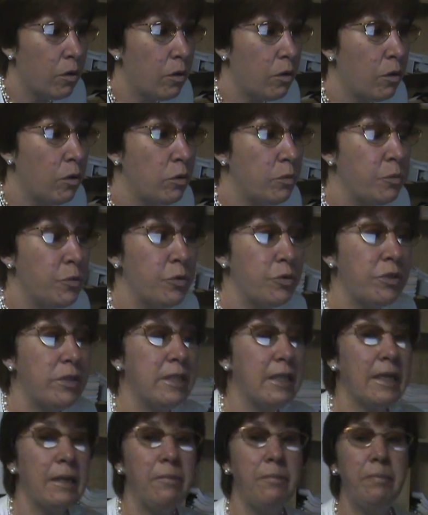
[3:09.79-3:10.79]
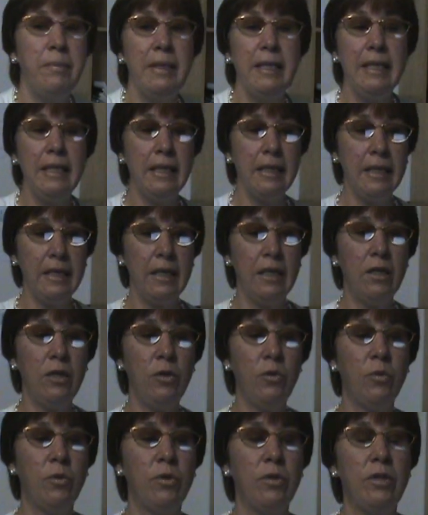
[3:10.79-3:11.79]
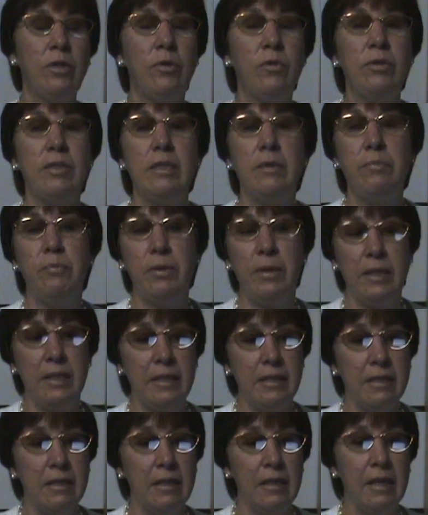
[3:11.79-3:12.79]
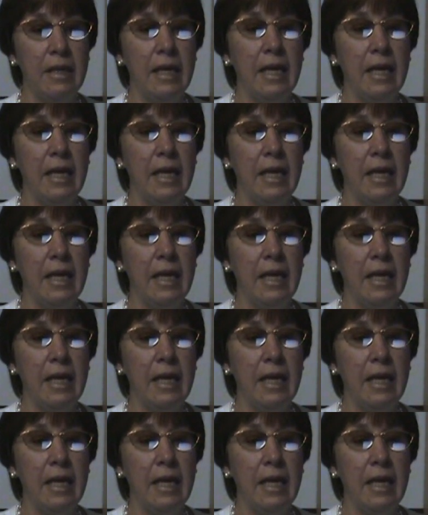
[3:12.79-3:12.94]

almost completely ignored or suppressed.